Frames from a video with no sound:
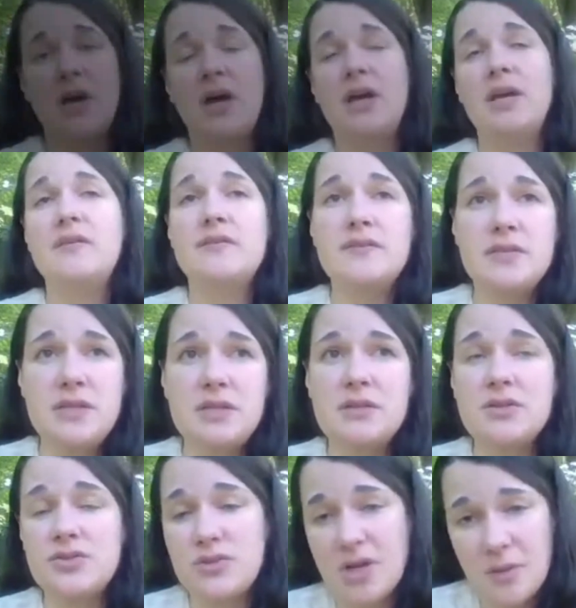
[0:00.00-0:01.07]
I have seen
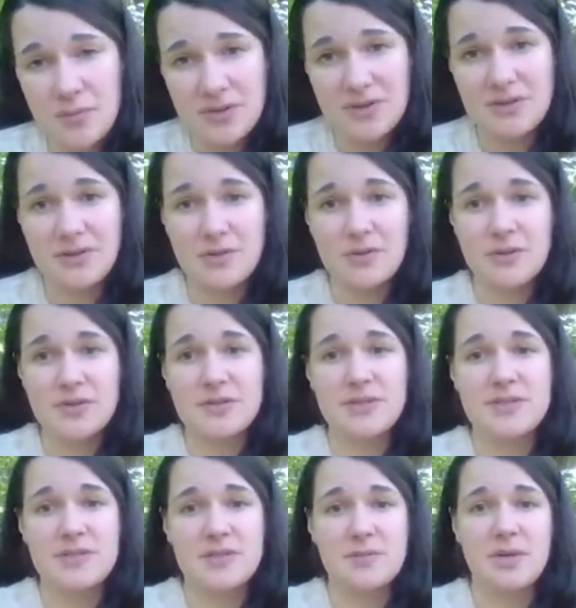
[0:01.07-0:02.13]
the trauma in the court
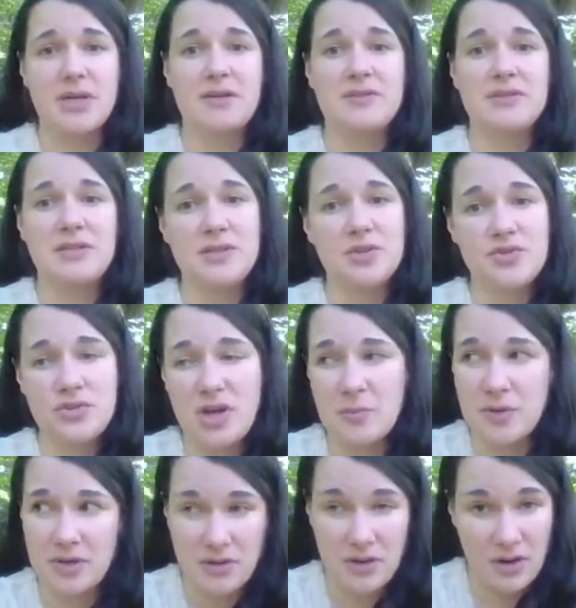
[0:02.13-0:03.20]
system. I have seen the
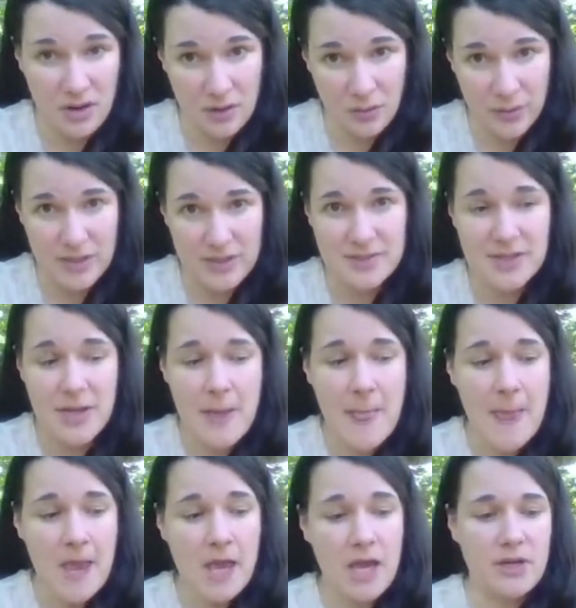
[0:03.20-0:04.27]
trauma in the hallways.
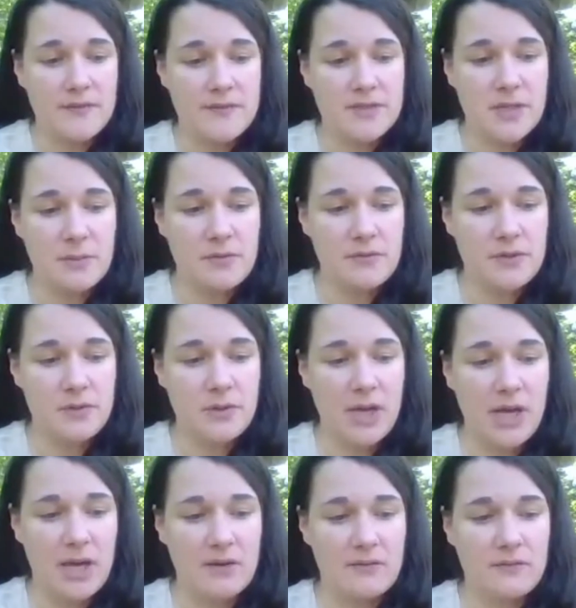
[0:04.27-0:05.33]
If some of you
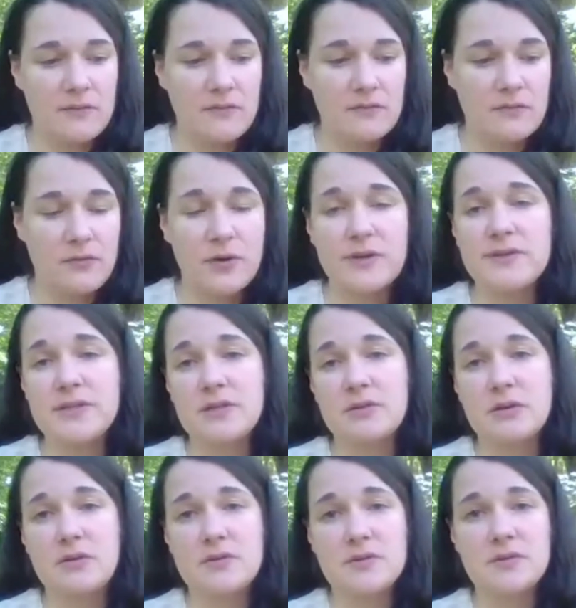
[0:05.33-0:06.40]
have friends that
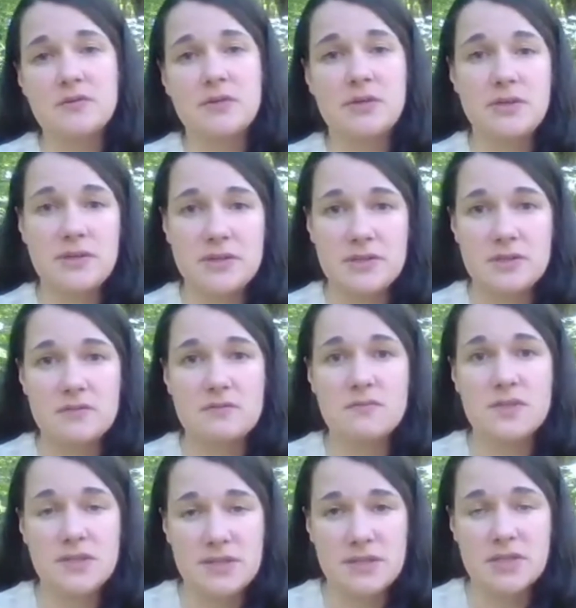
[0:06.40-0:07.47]
are also in this
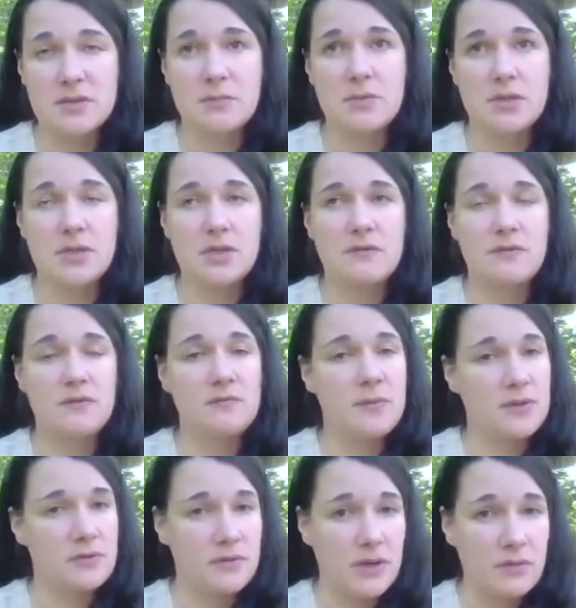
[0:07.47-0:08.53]
system, if you've
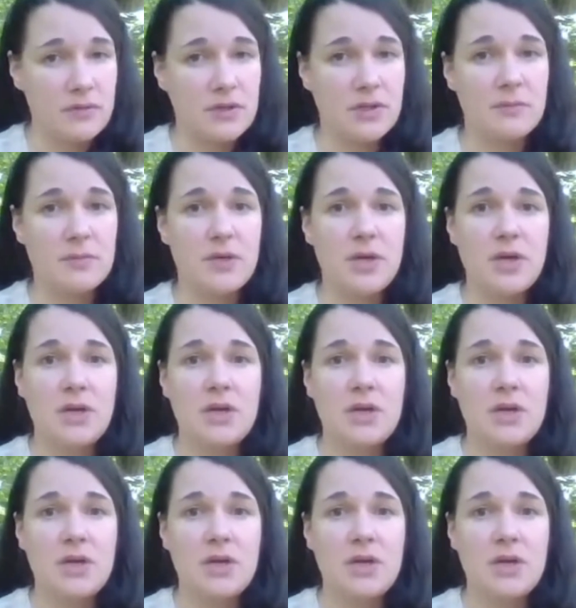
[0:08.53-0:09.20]
been around them,